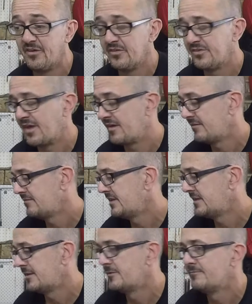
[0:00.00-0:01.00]
So you
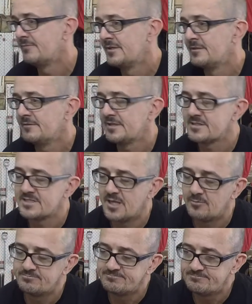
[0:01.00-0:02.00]
know, that's
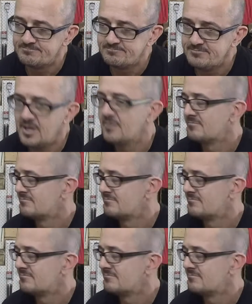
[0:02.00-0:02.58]
yeah,